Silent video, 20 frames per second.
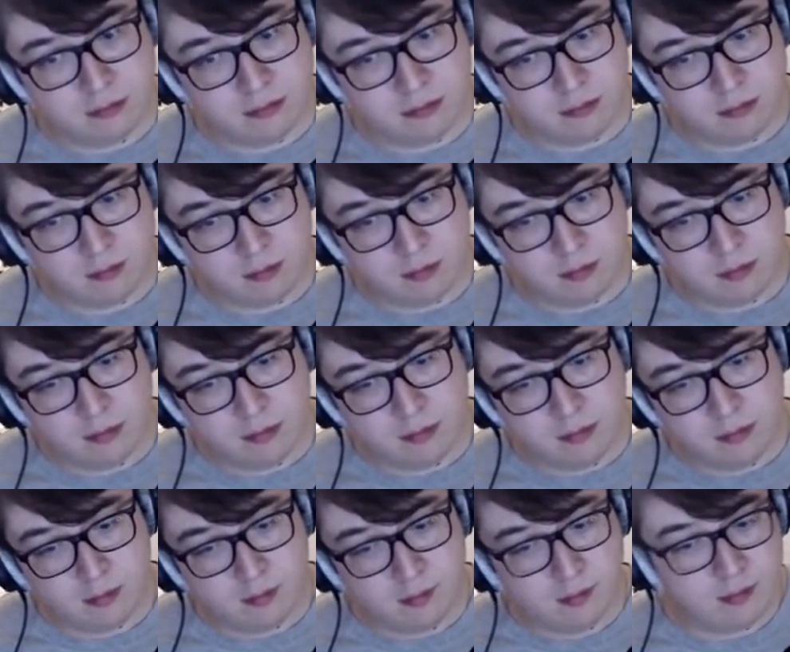
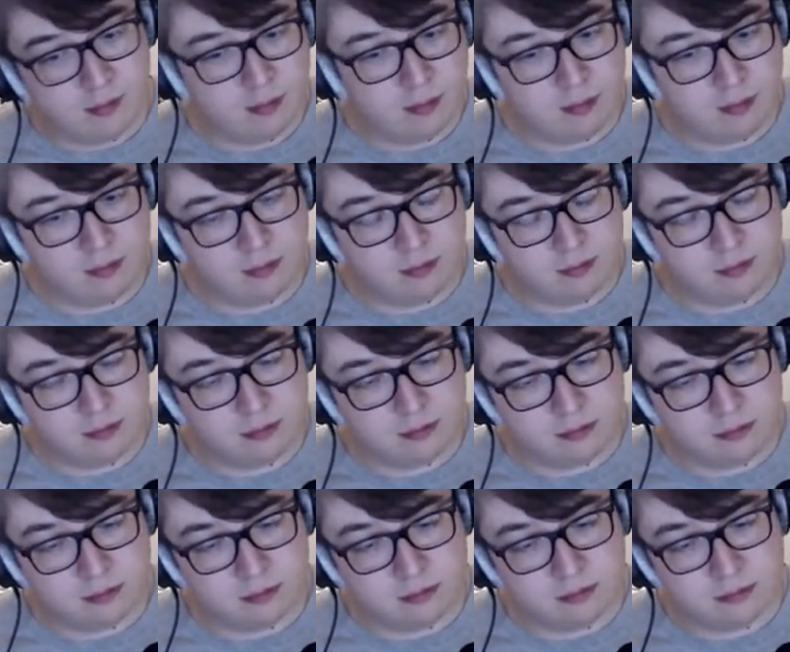
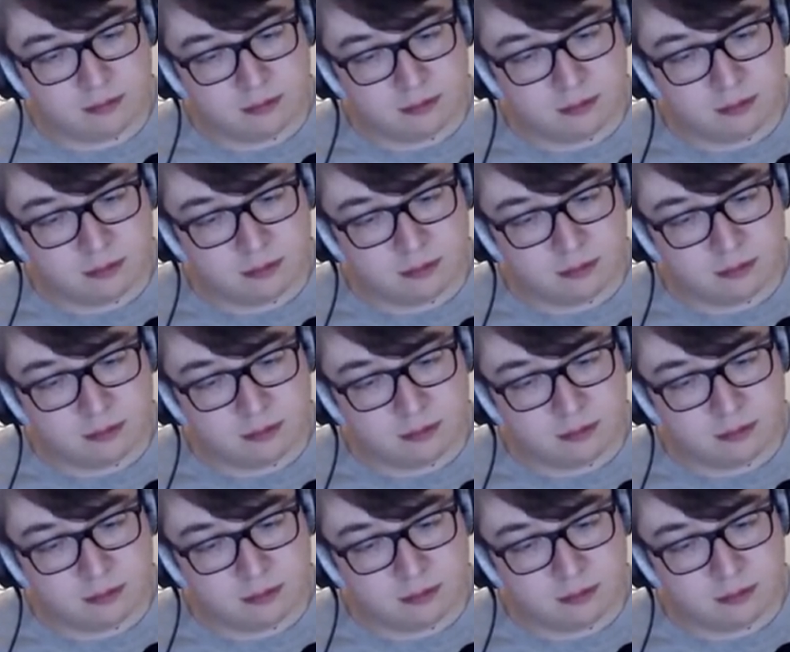The person shown says nothing.